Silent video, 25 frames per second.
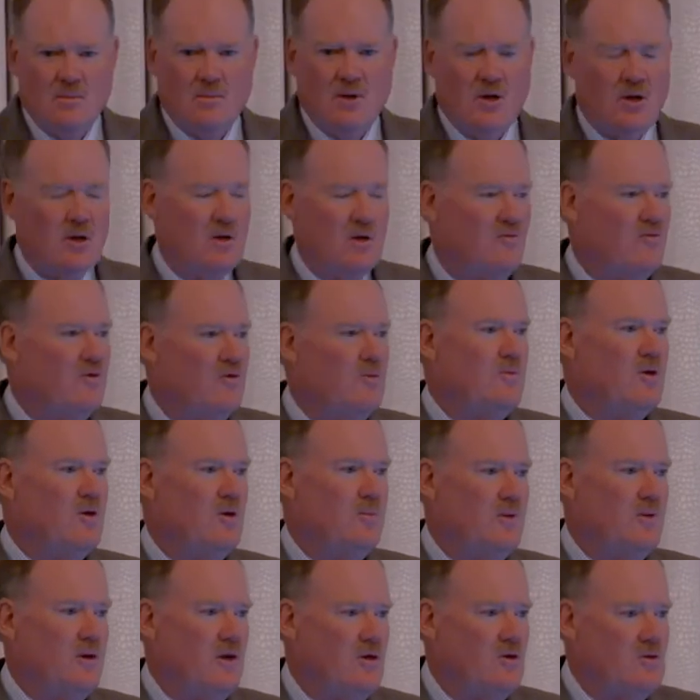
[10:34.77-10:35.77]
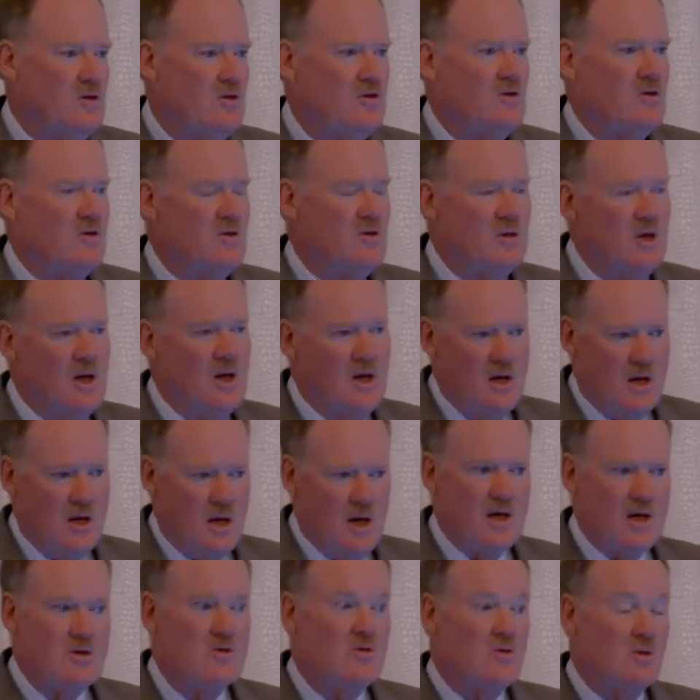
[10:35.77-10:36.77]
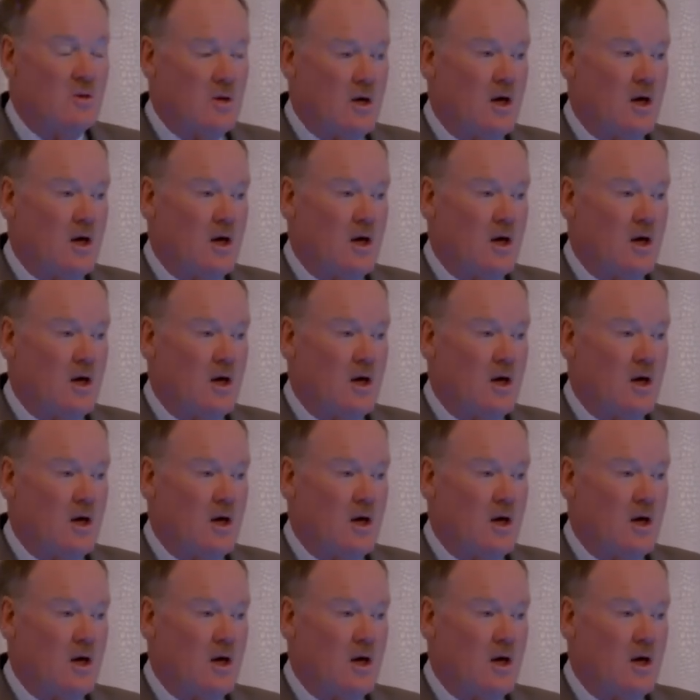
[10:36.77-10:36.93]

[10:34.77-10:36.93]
American football players. This is high school,